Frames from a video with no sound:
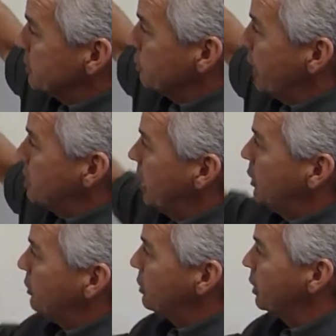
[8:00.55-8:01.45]
or swage
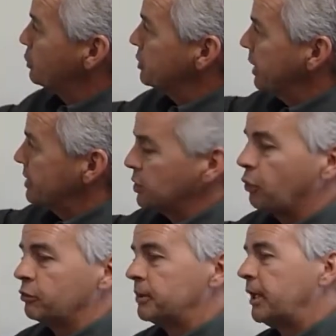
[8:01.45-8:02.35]
onto it, the electricity has to
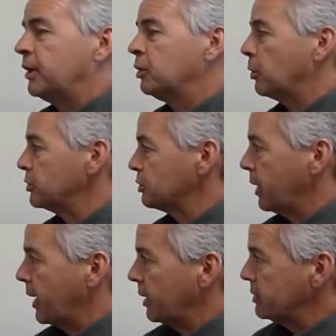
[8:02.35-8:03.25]
go from the innermost
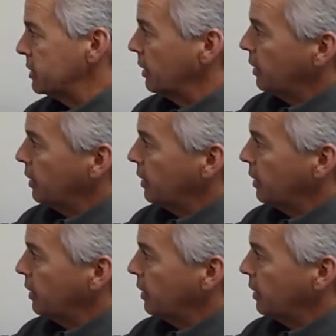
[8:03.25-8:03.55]
strands